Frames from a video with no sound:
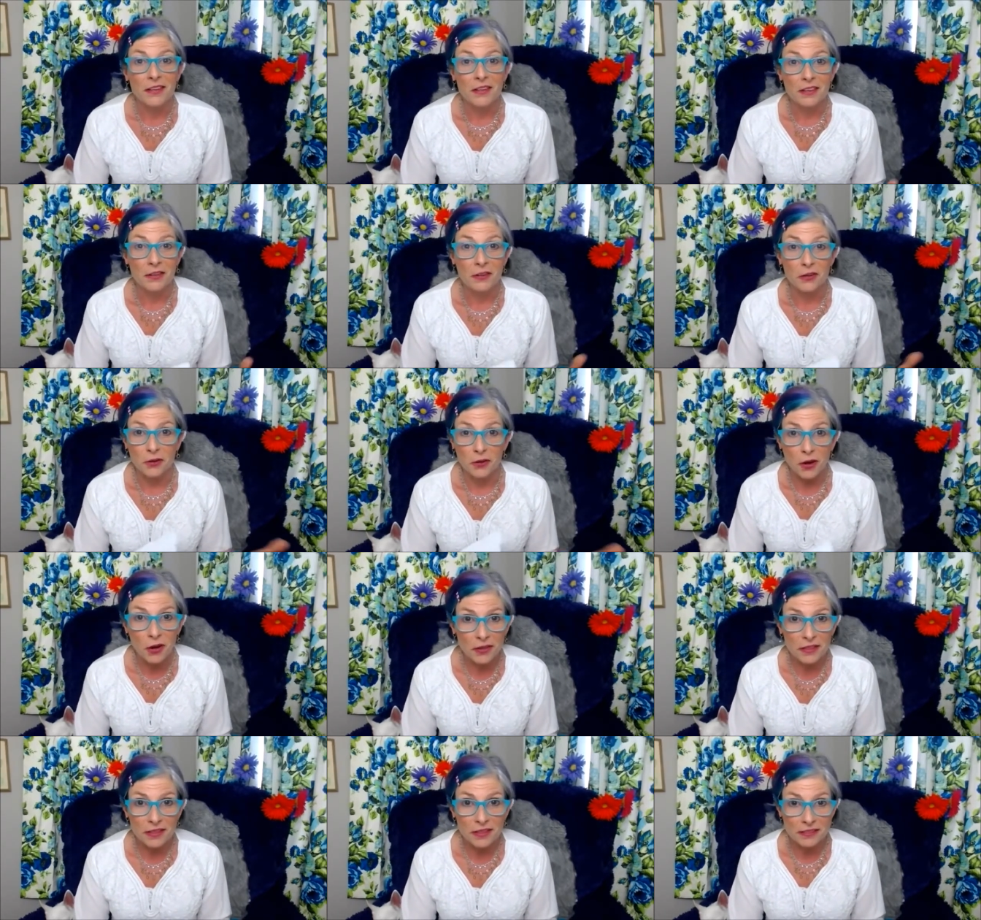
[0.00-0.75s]
you're
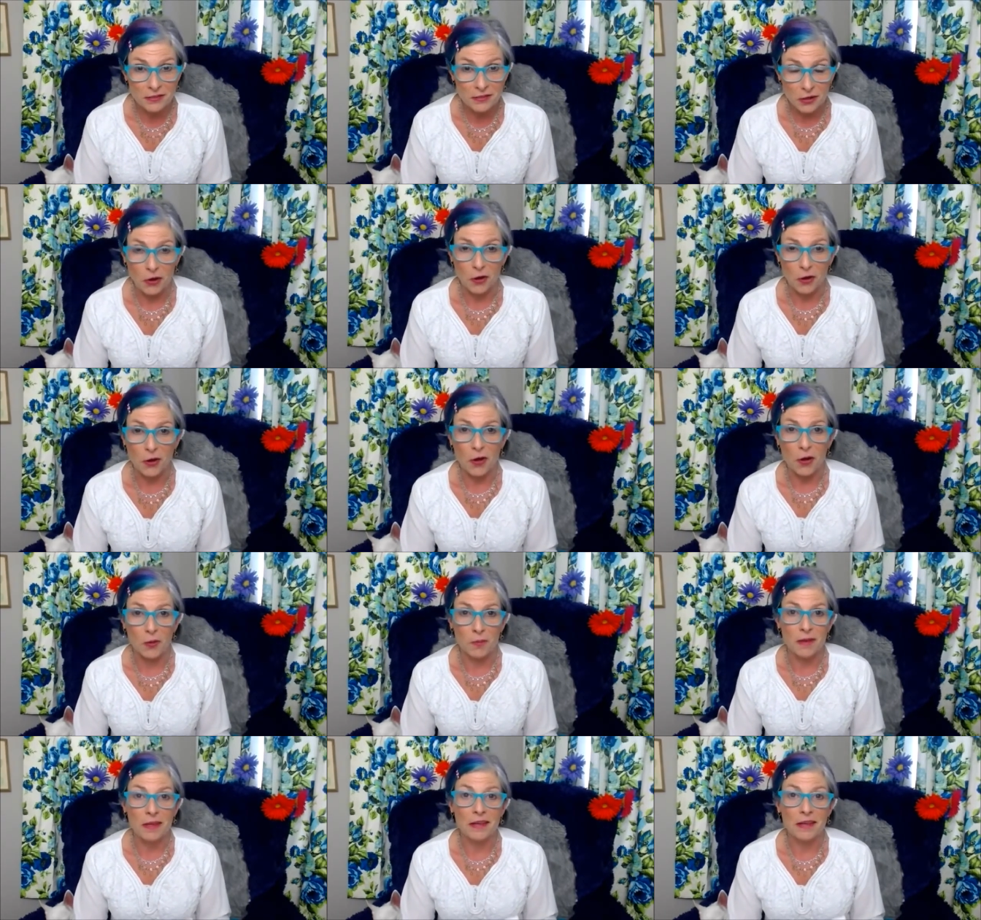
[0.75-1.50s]
on this
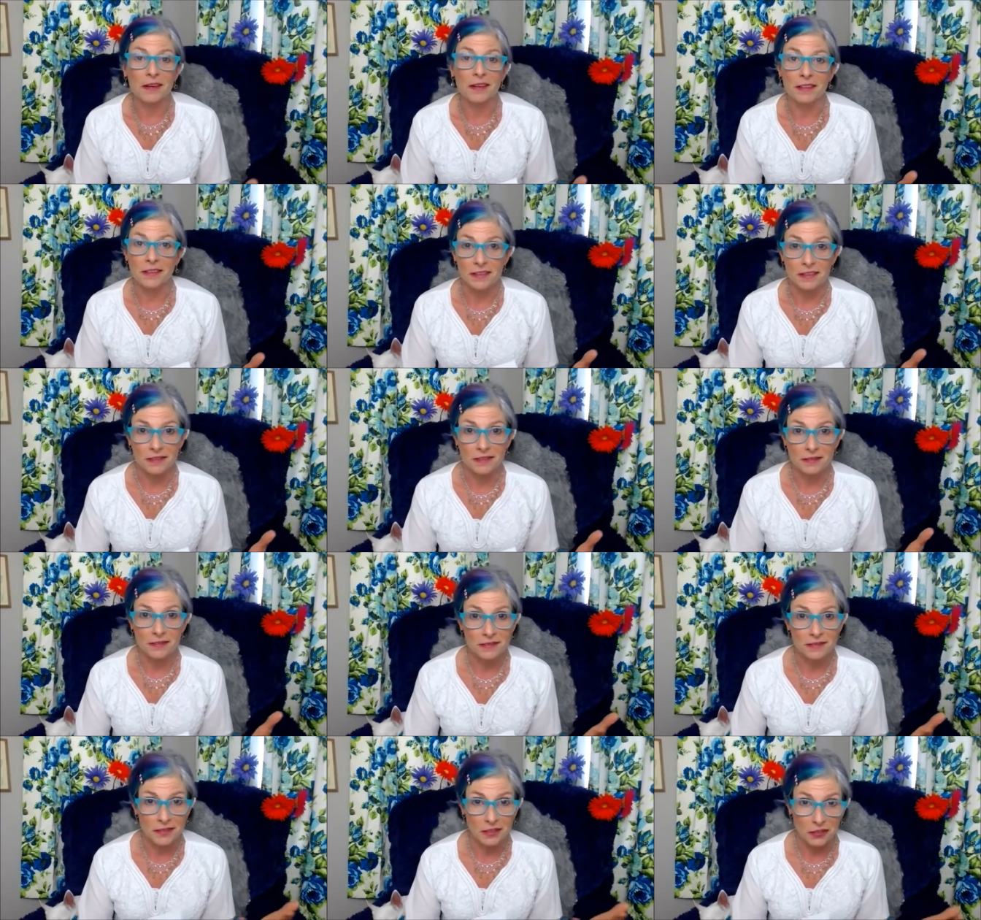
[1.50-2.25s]
call
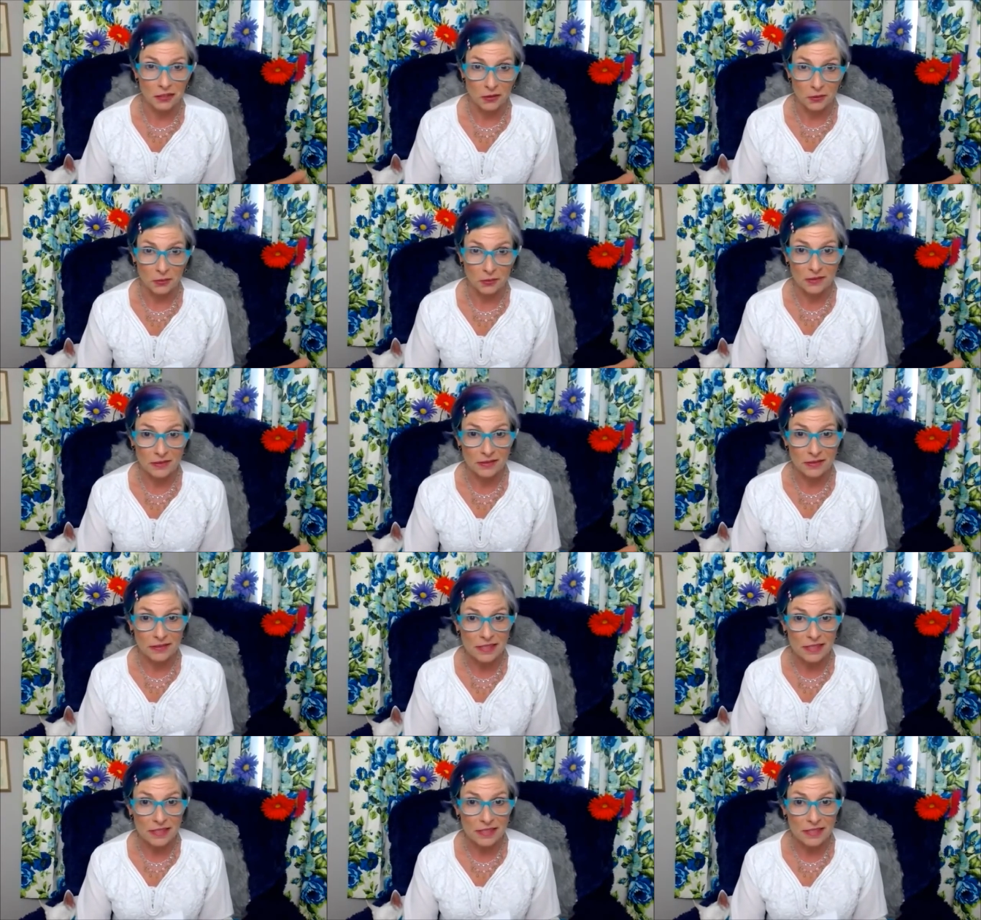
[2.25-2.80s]
because, you know,